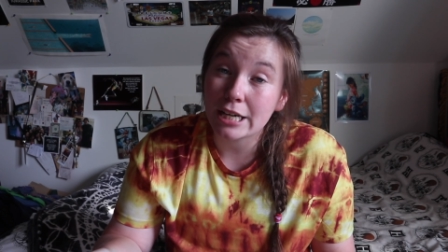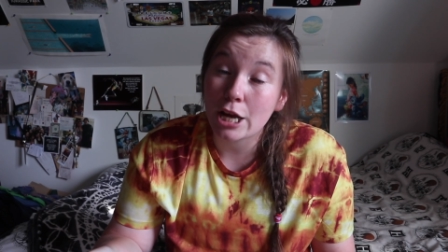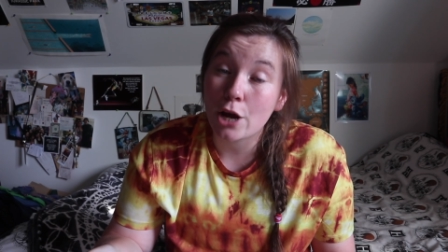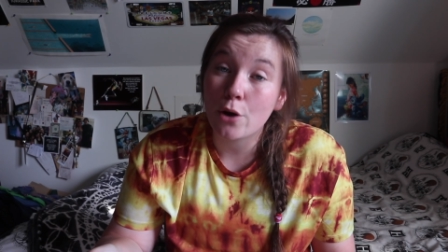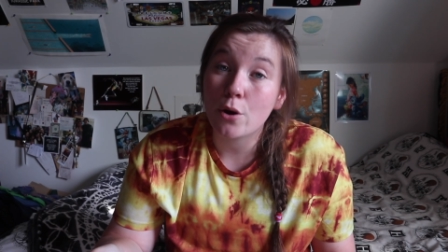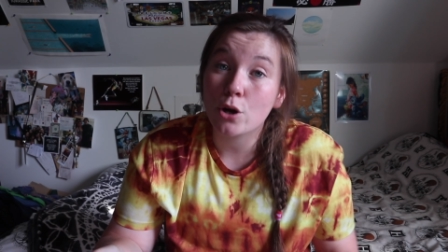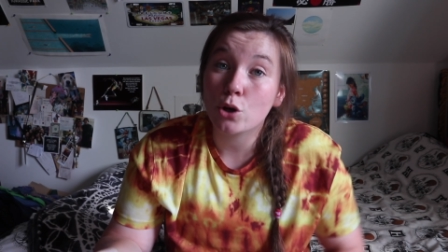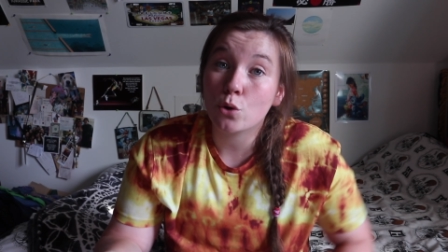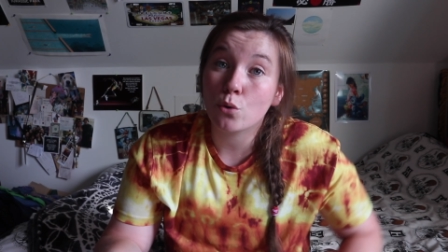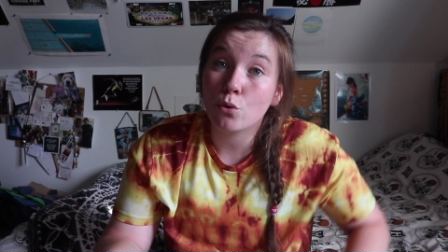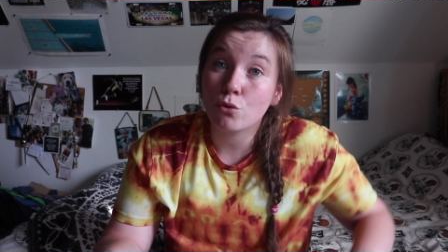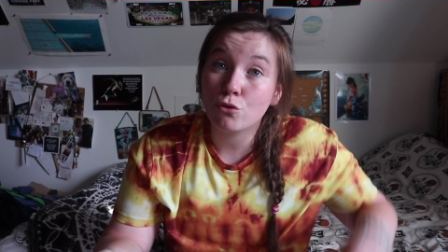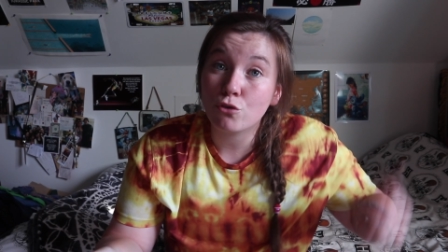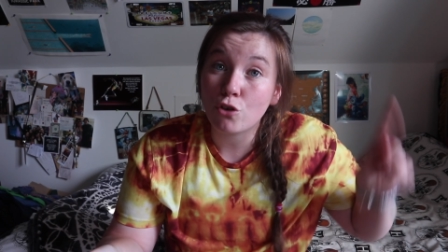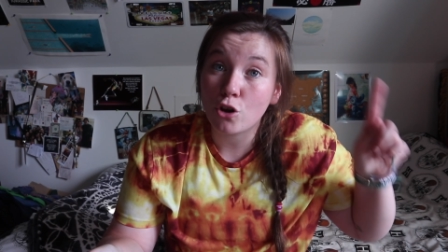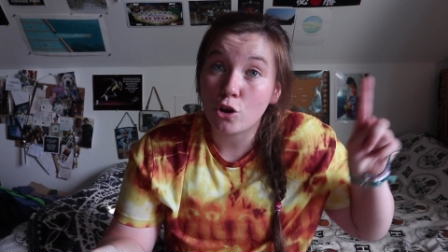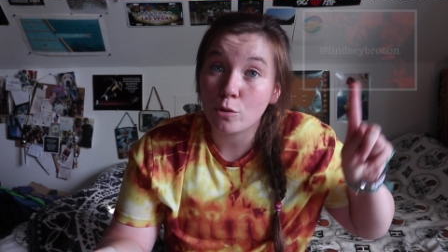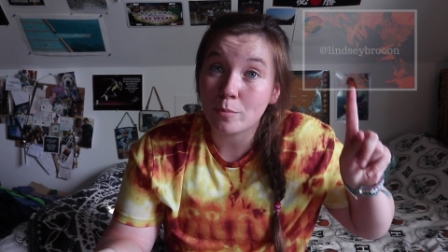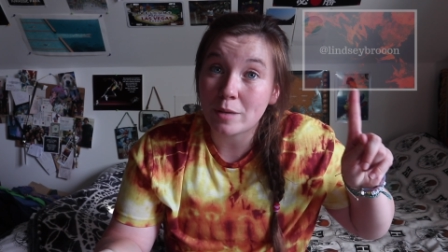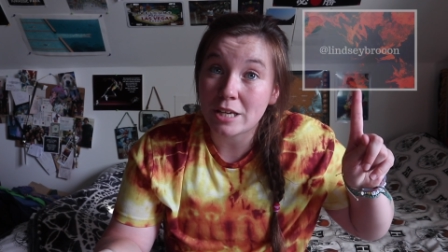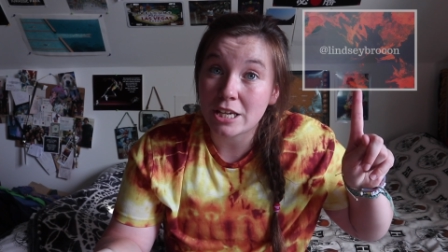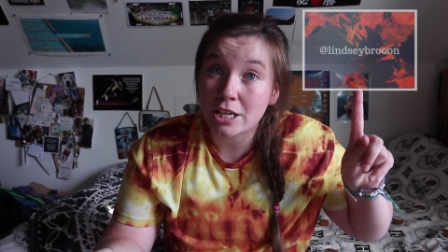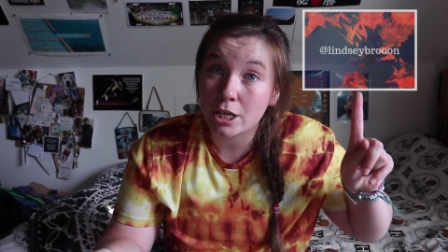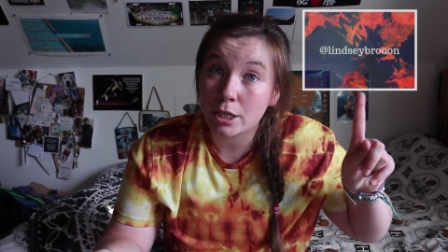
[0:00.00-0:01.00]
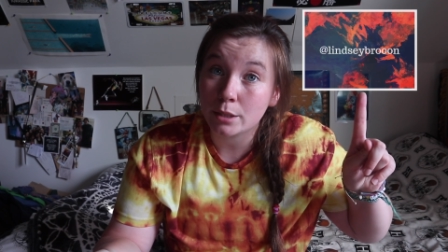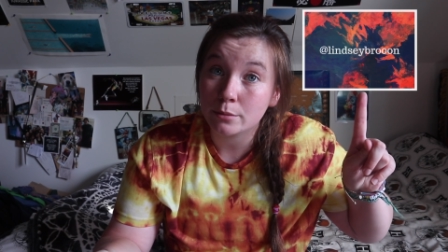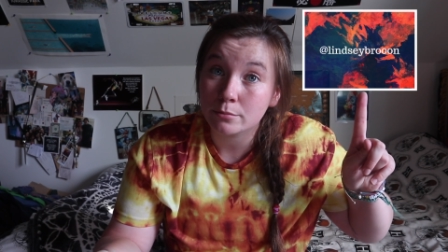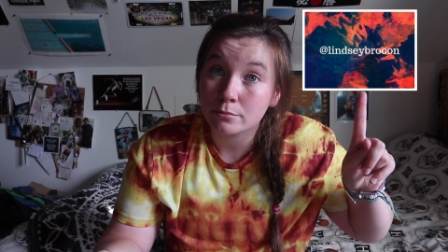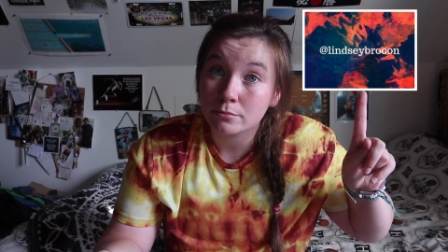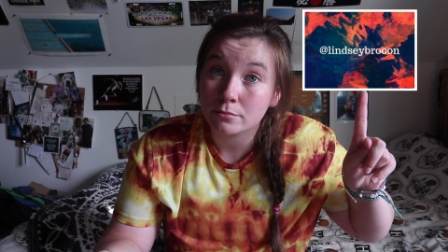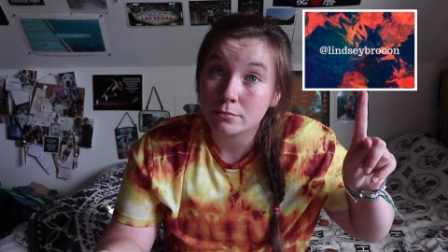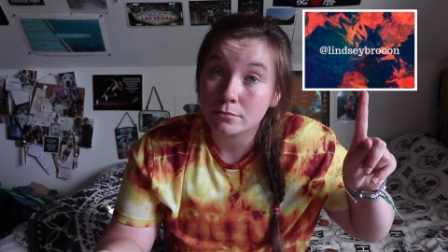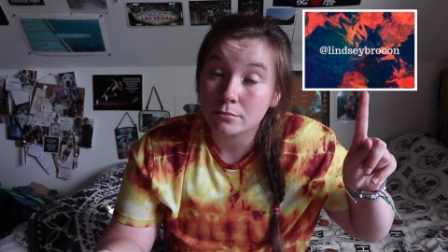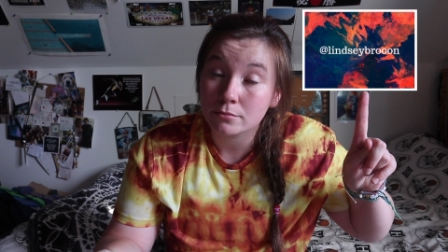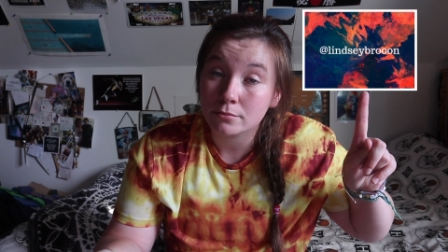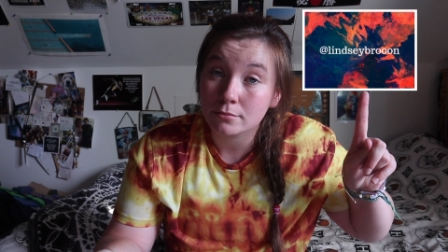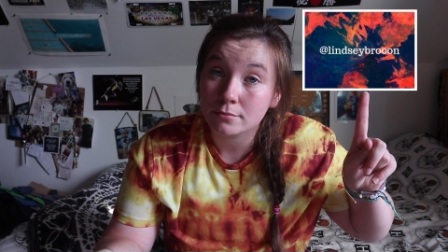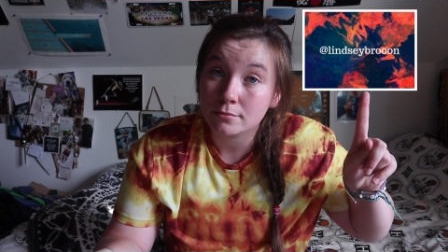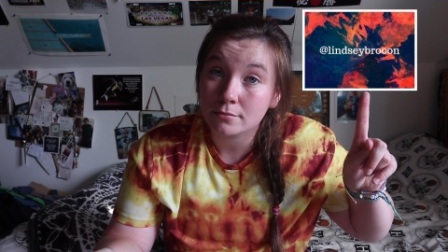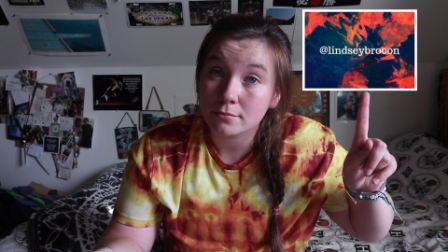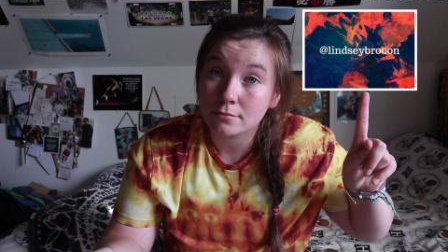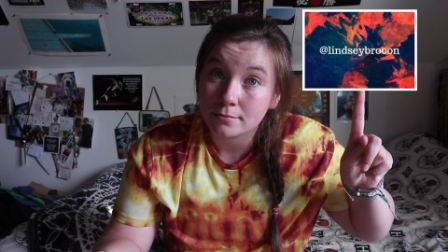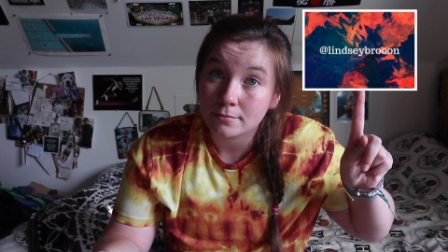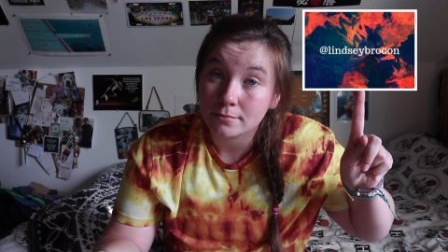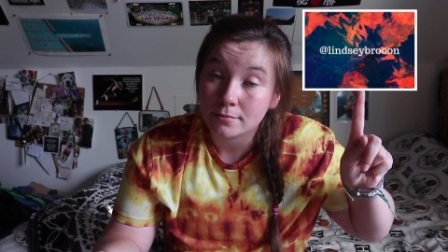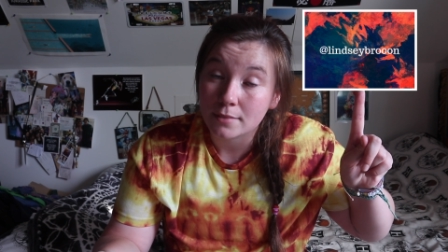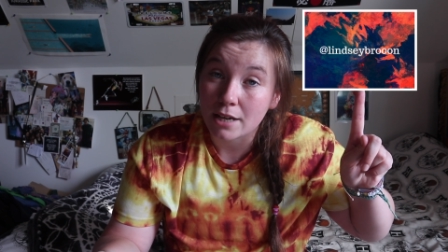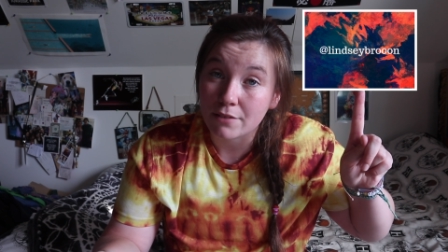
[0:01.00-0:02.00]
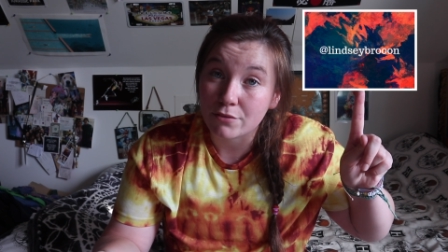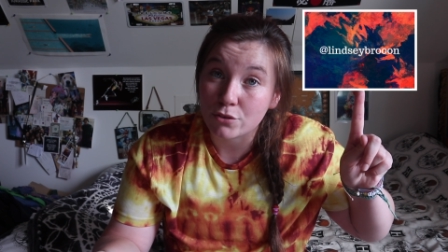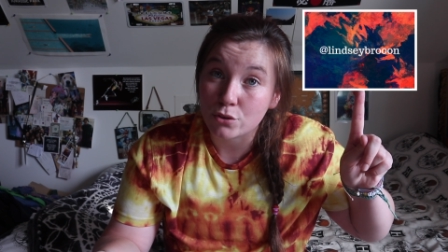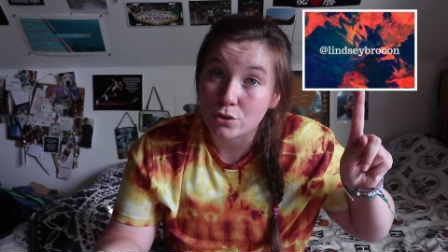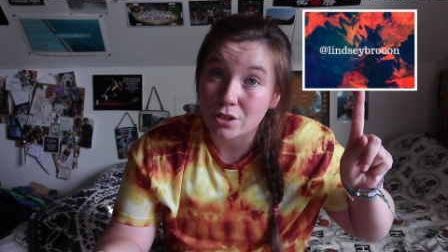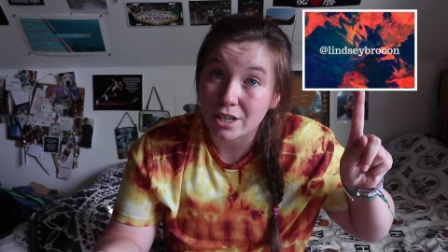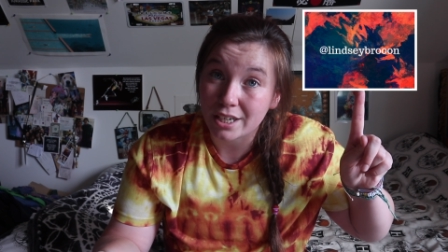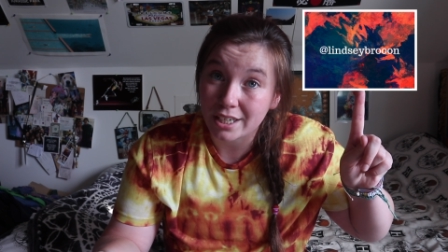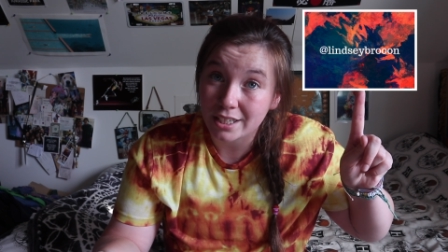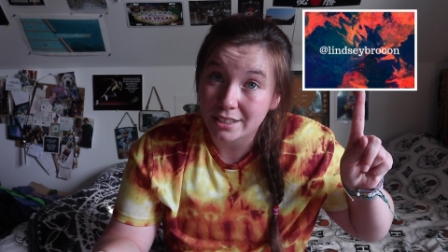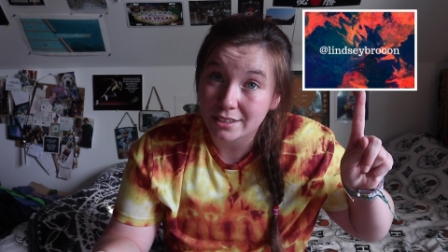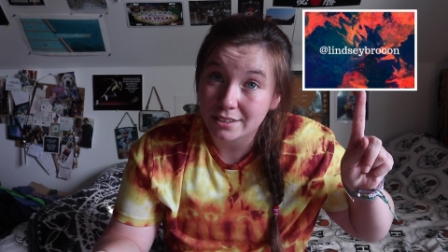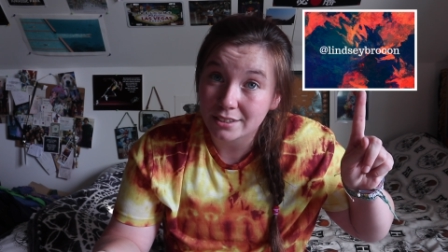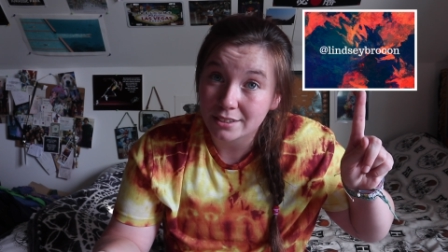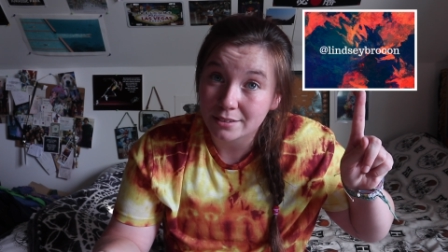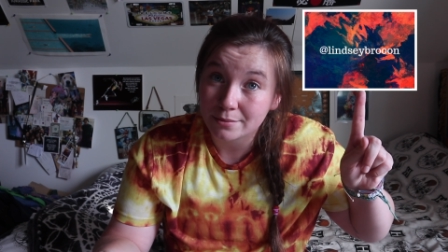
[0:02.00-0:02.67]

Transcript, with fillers: and go and follow me here. Have you done it?